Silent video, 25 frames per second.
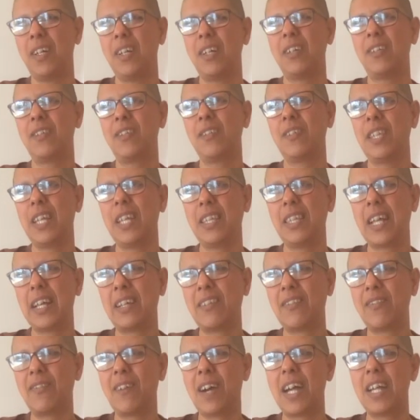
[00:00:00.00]
So then
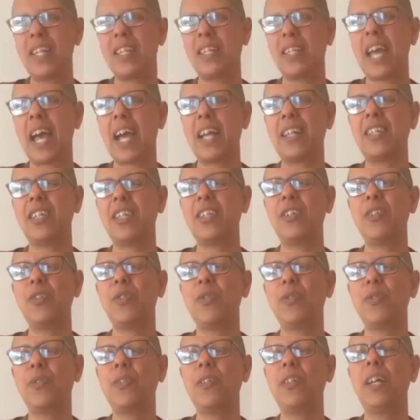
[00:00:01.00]
that right
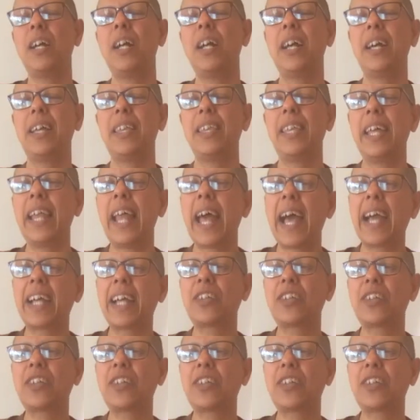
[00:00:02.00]
attitude, then
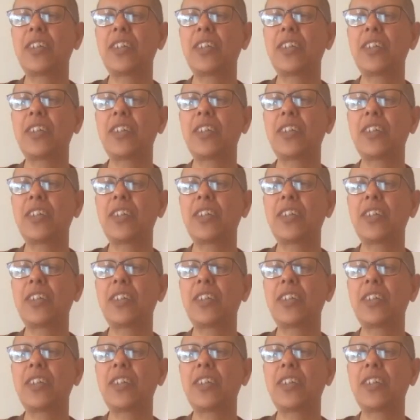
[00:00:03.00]
actually even
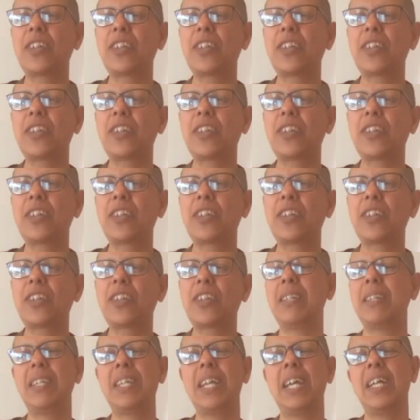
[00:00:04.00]
in your daily
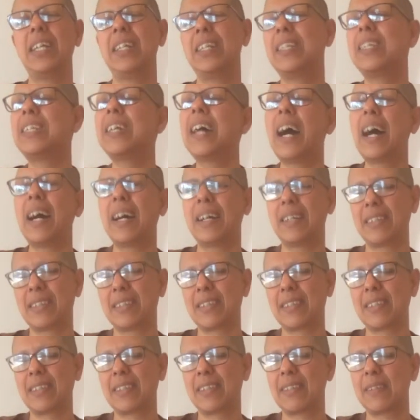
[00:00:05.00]
mundane
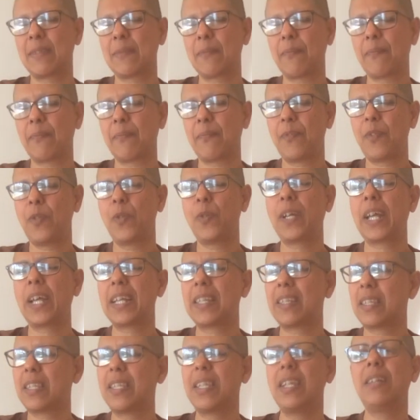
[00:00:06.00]
tasks, you
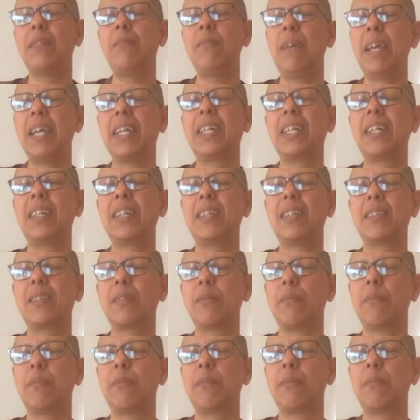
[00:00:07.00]
can still make it a
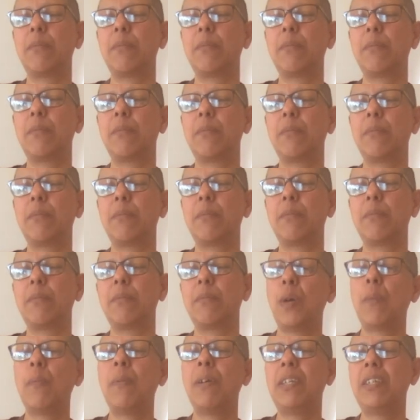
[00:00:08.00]
support for
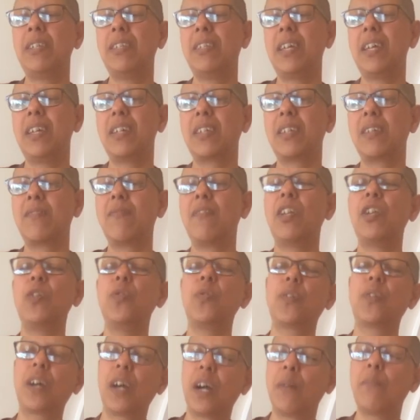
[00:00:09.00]
your meditation when
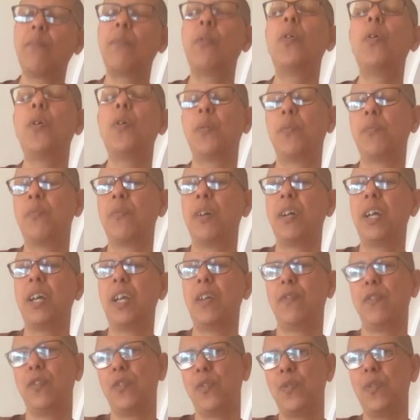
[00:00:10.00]
you come home,
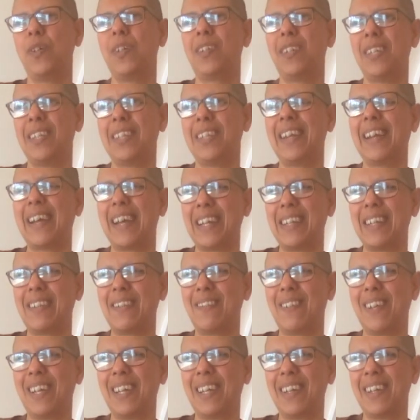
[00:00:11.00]
if you do it in the right
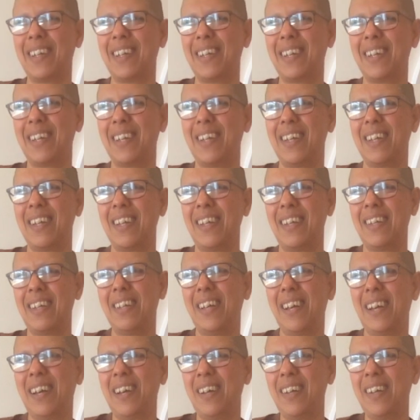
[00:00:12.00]
way.
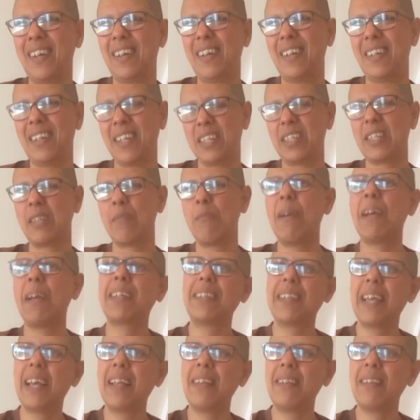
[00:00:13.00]
Yeah. Does it make
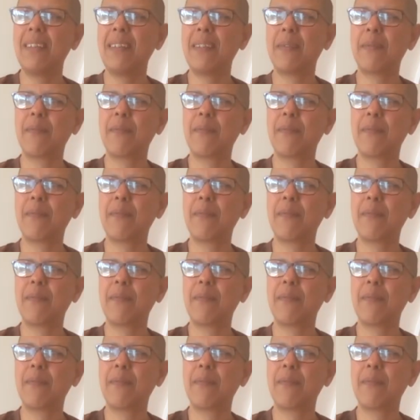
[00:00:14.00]
sense?